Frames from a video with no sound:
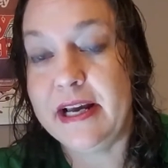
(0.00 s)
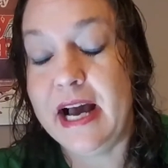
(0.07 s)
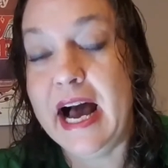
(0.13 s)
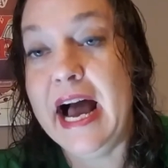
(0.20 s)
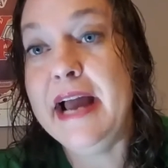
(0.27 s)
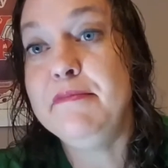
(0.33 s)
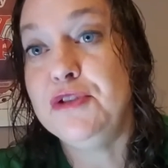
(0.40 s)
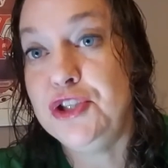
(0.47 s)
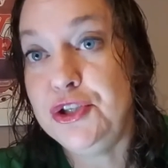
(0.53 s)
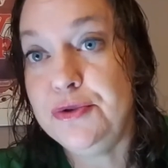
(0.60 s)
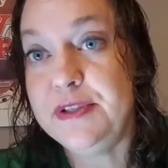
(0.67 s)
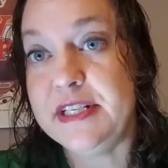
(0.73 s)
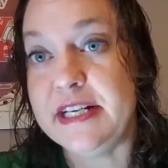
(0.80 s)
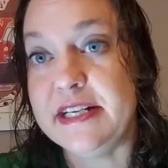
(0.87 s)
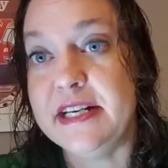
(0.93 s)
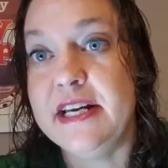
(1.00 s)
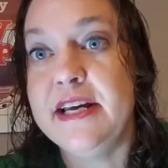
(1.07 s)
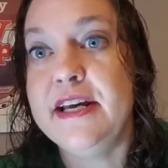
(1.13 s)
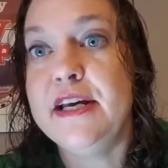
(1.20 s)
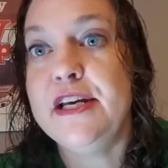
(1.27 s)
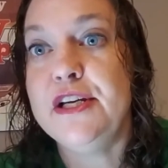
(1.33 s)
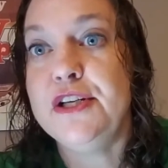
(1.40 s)
I'm choosing
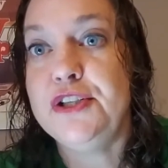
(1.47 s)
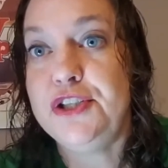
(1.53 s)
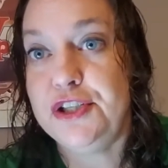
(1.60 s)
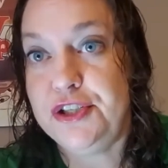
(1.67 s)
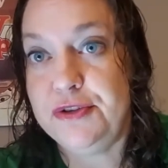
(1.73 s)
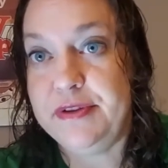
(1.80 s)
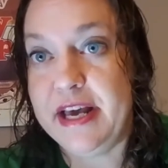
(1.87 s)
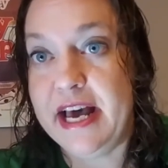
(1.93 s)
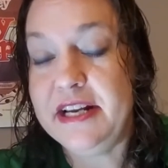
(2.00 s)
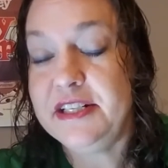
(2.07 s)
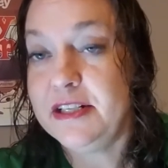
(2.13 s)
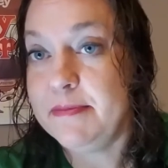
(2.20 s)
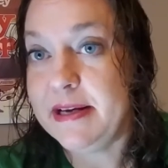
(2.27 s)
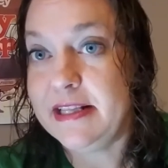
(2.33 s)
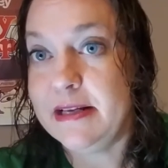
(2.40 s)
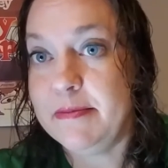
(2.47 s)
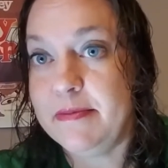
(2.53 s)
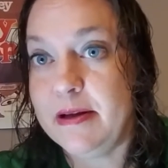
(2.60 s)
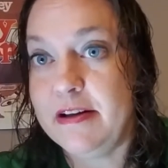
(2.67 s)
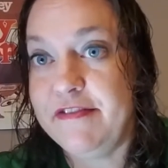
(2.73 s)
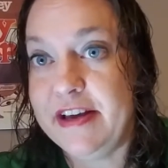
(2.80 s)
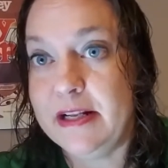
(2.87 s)
to do that, to make them
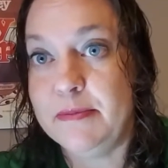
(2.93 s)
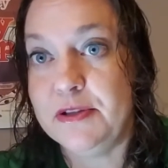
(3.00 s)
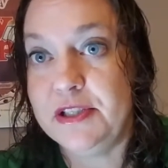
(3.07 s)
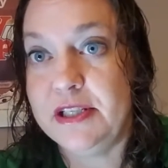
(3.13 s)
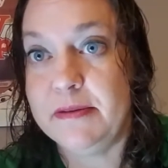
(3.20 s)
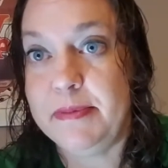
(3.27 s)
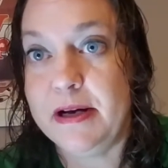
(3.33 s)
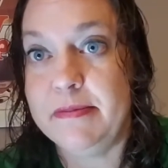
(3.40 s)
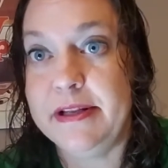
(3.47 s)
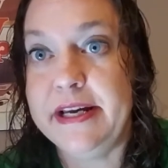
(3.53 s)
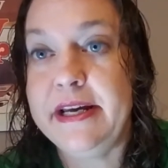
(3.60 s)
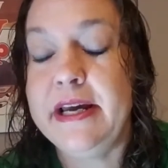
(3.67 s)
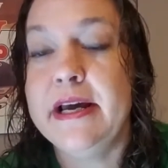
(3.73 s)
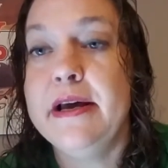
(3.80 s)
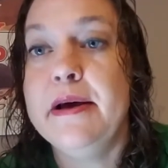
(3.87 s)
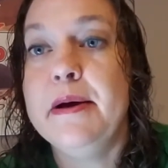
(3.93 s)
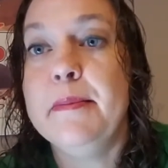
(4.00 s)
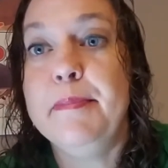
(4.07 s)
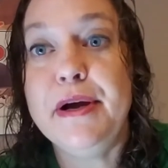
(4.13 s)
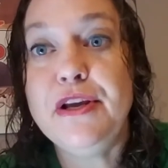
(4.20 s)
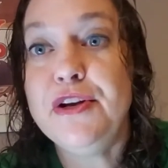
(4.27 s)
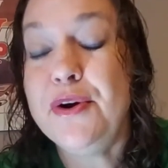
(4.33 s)
available to the public,
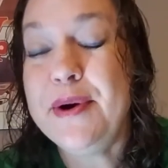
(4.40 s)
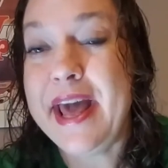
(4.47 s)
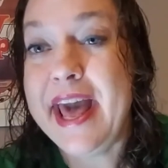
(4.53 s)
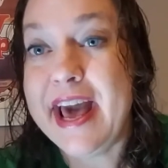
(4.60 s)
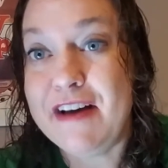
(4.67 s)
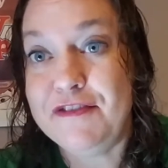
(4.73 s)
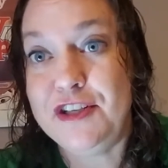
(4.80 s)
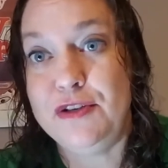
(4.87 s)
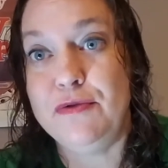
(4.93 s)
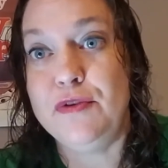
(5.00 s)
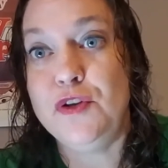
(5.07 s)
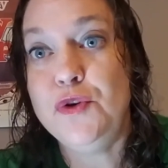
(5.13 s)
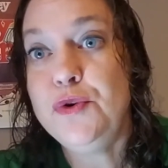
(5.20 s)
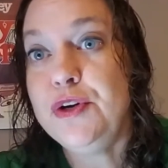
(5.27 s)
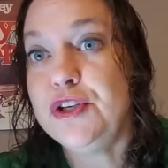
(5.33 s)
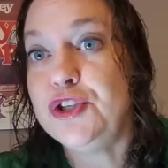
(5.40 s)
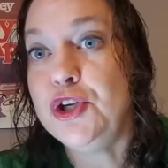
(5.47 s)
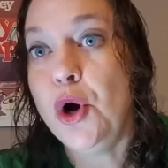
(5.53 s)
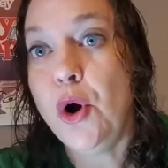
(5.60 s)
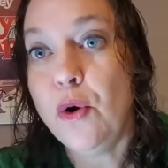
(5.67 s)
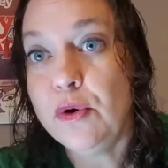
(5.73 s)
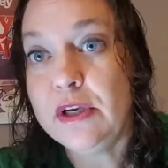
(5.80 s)
but you don't have to. You could
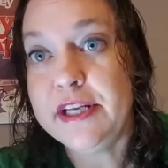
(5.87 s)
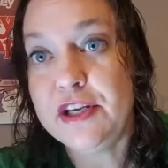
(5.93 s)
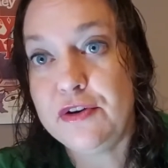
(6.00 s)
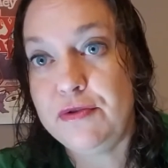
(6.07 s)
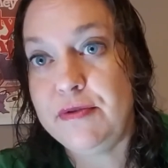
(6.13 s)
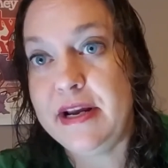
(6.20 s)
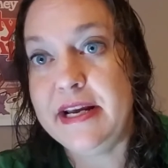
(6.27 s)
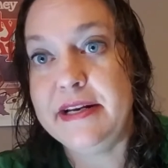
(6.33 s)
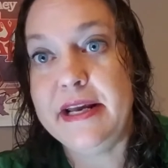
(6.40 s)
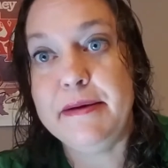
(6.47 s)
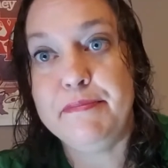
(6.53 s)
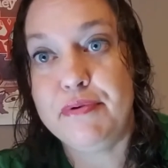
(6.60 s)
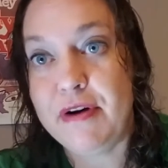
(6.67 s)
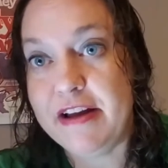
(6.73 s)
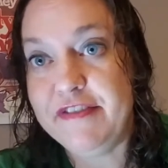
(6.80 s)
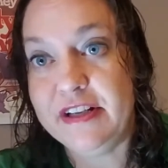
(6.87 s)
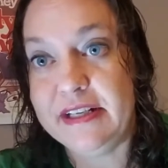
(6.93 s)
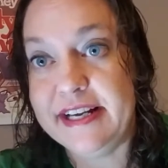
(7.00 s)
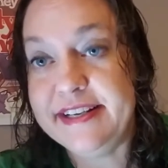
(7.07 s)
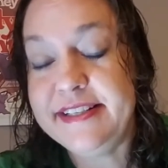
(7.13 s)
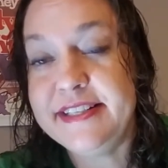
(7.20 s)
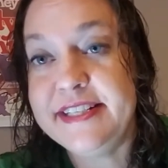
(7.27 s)
totally create a private list.